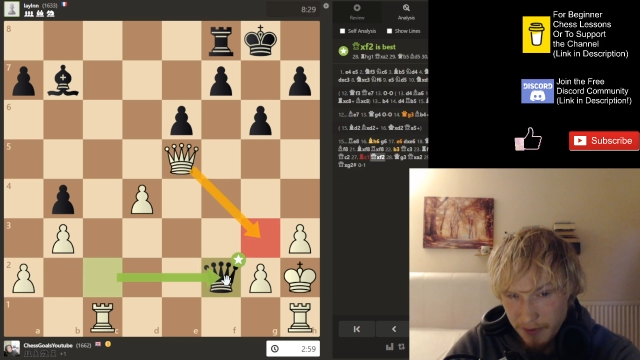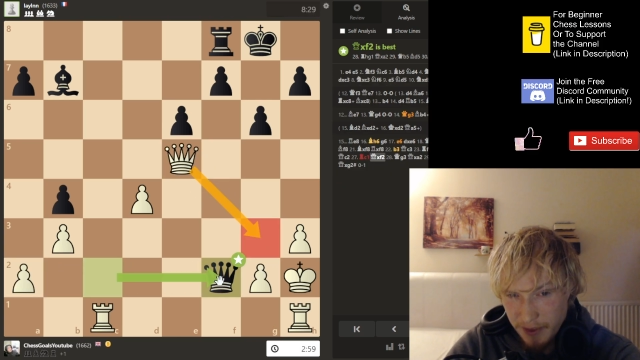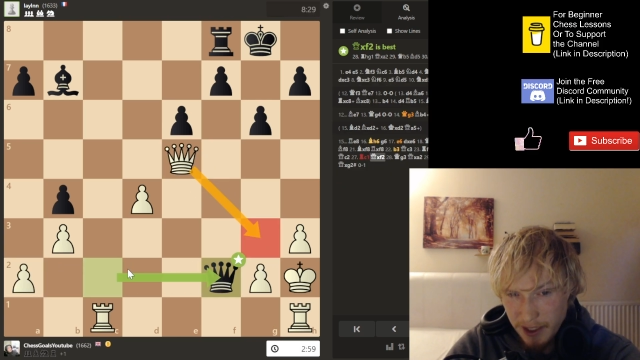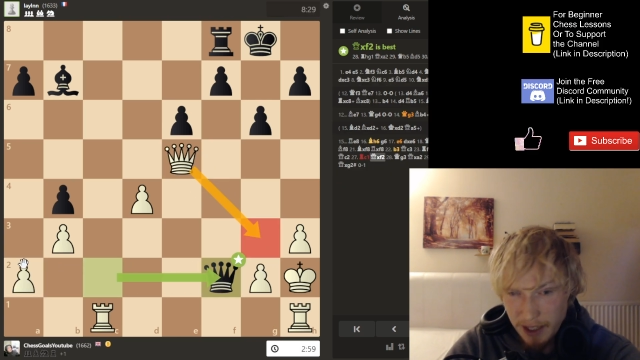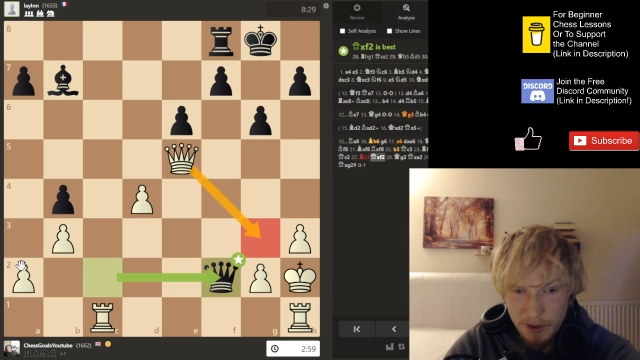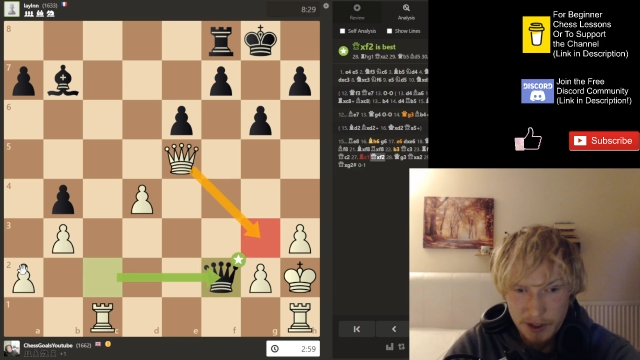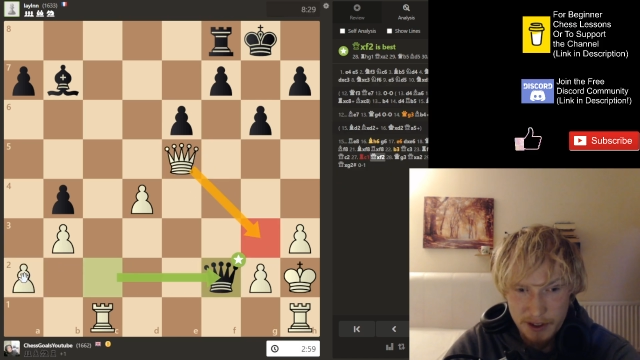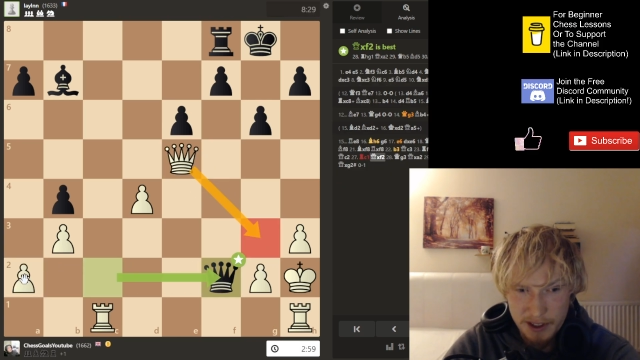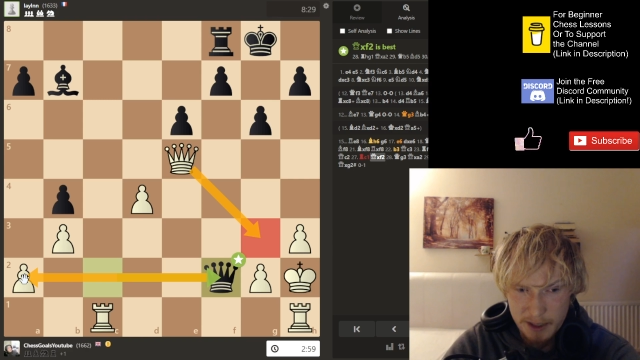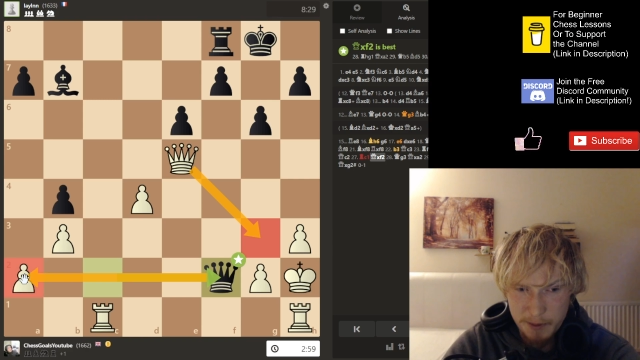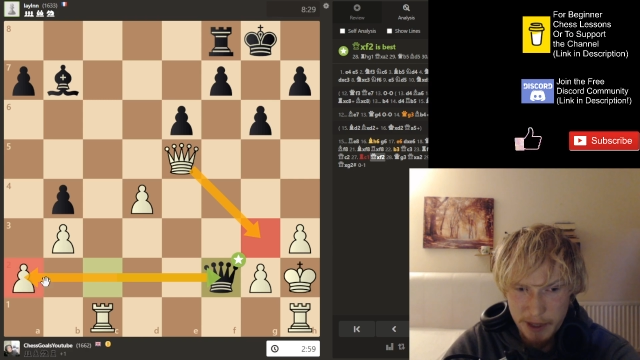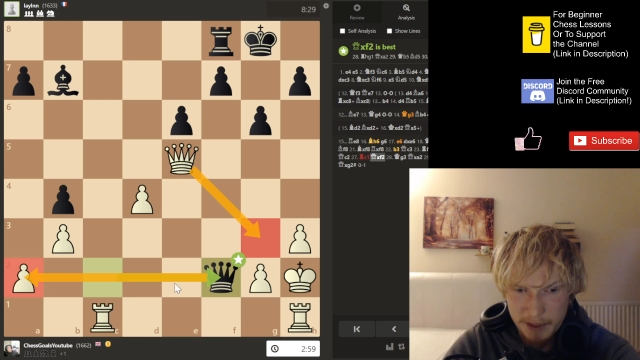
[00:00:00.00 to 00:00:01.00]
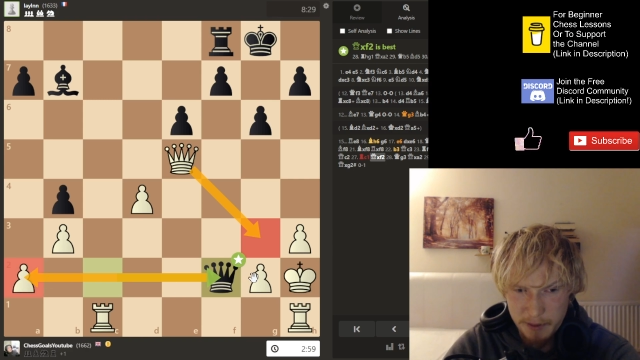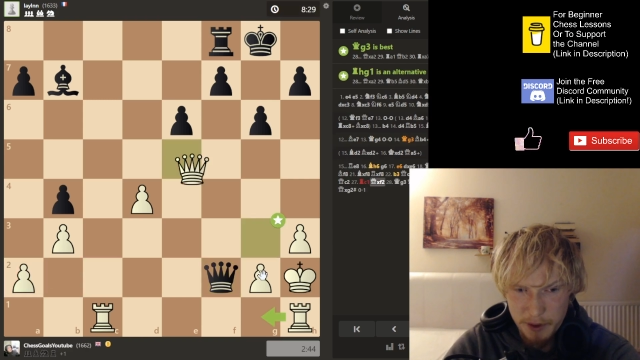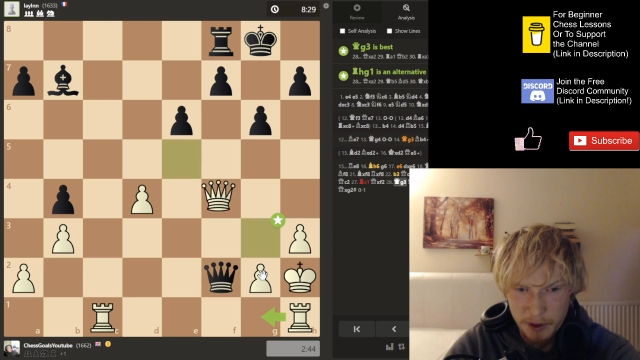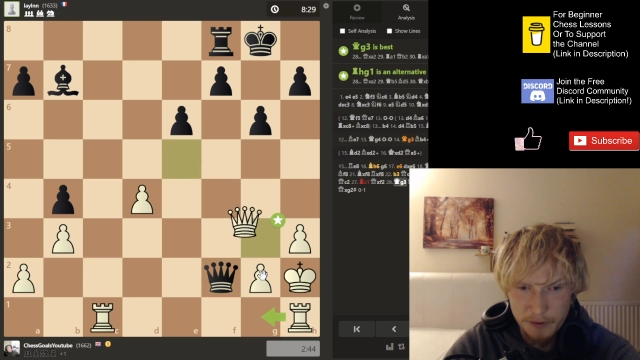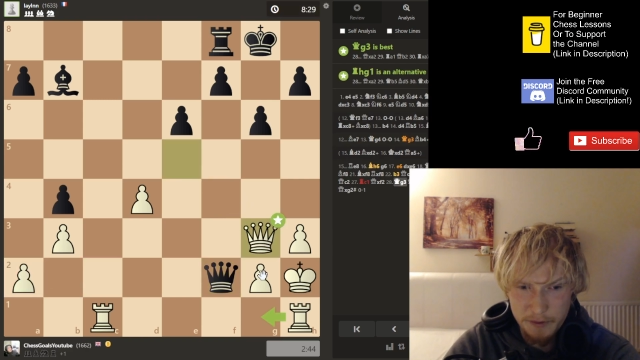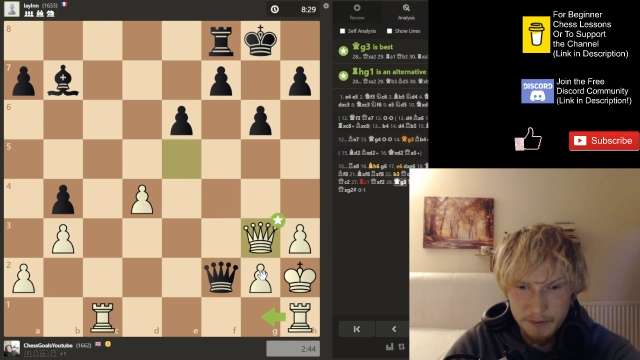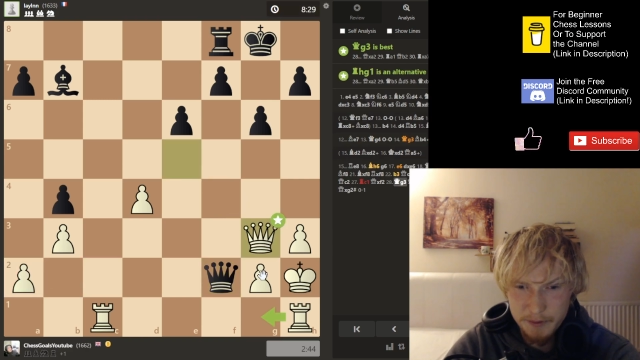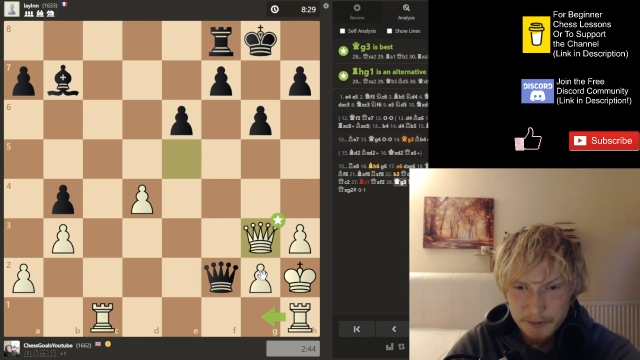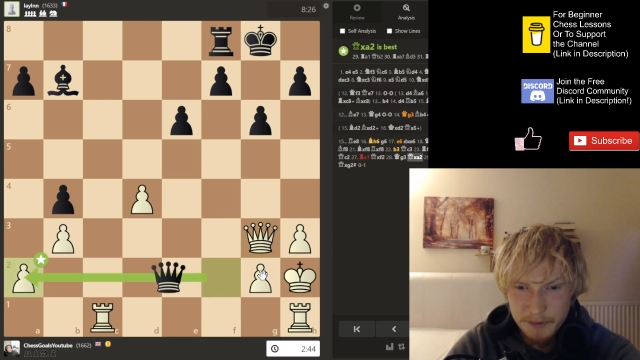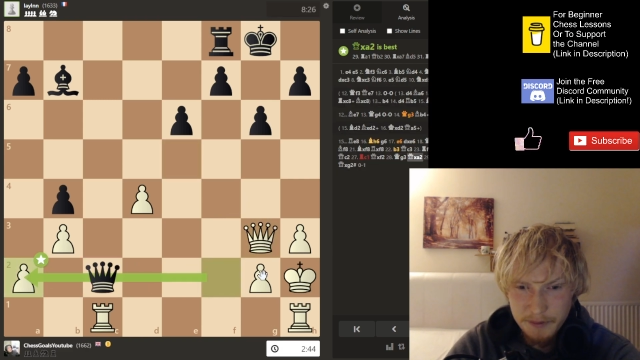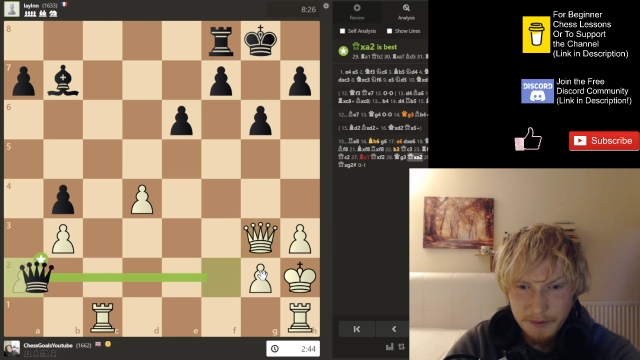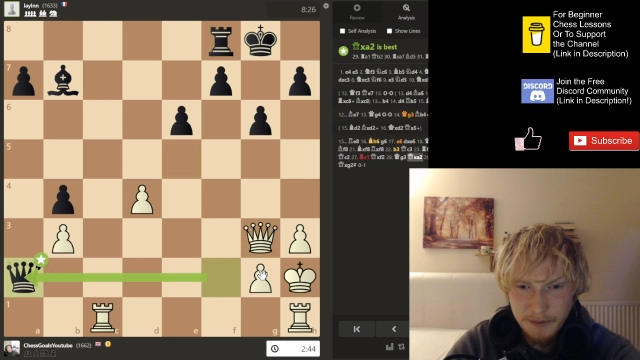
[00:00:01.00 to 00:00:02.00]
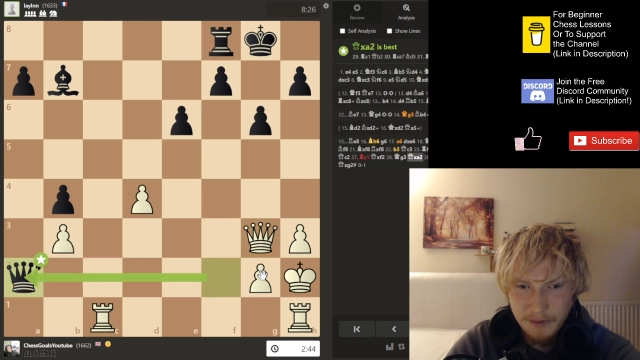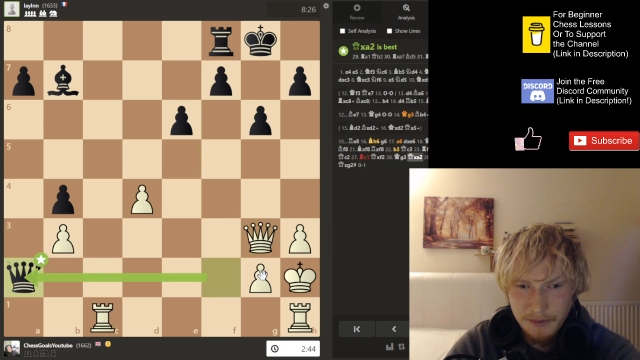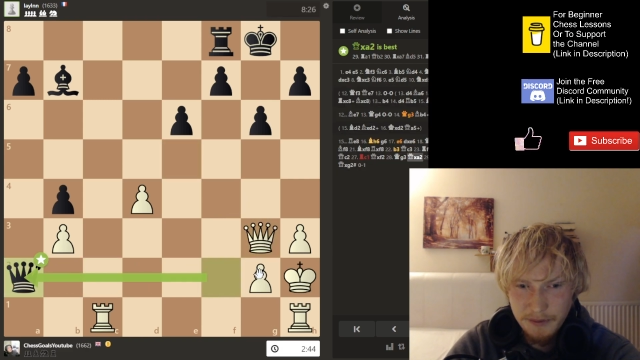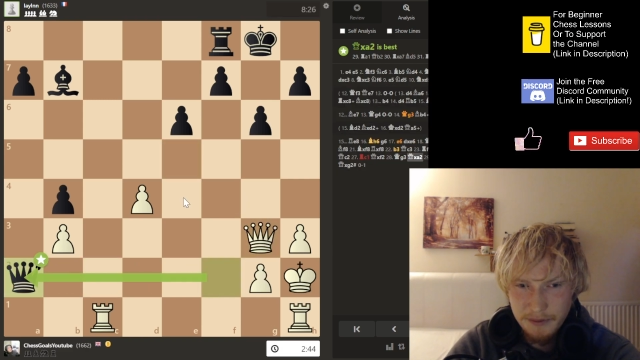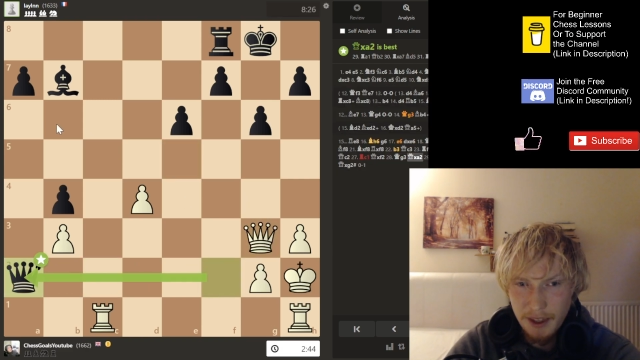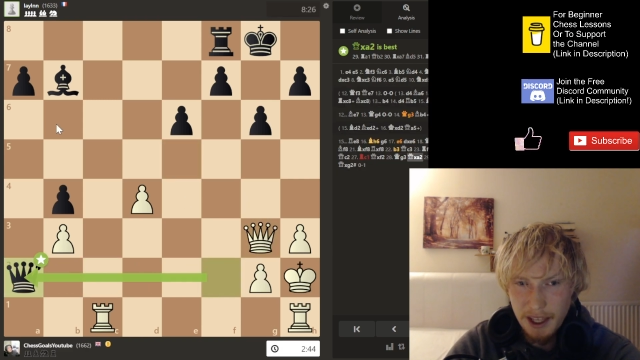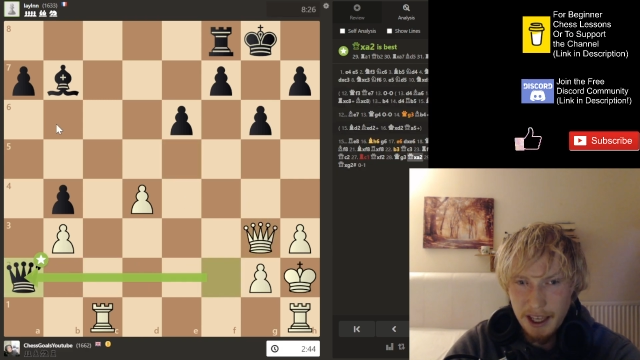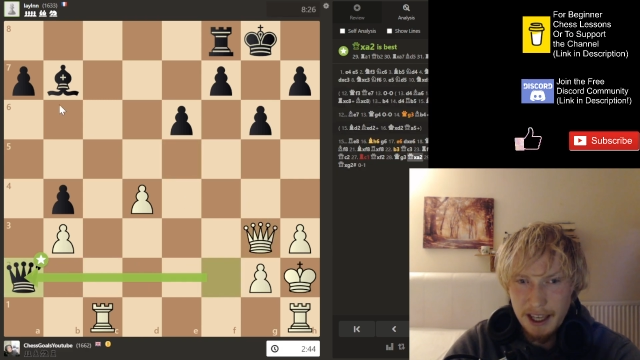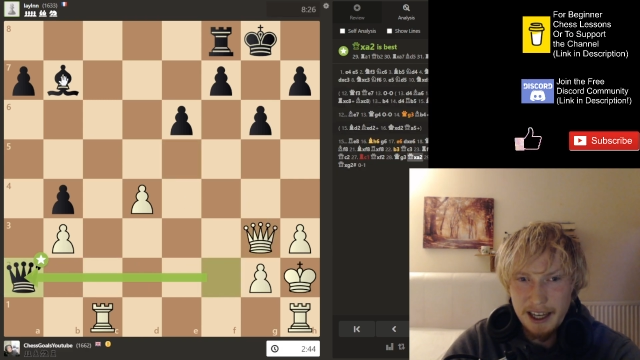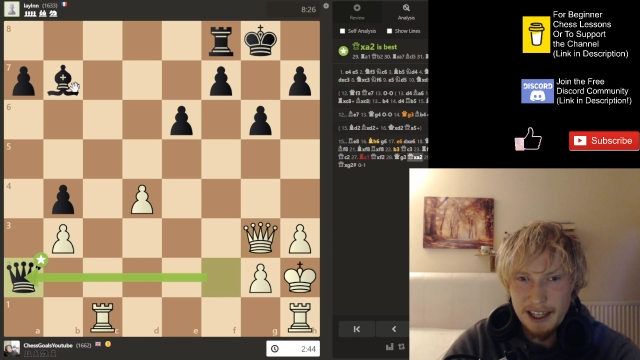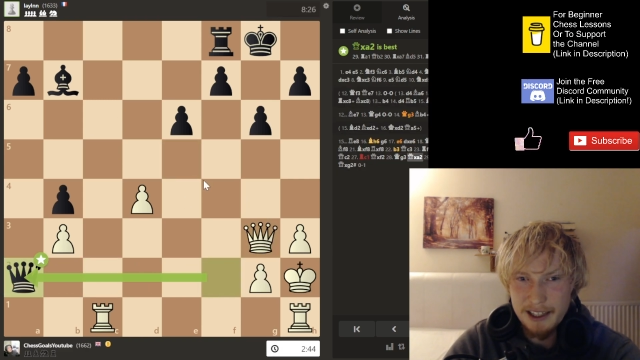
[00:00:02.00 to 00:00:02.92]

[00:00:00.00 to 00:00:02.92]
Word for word: even though this is best move. And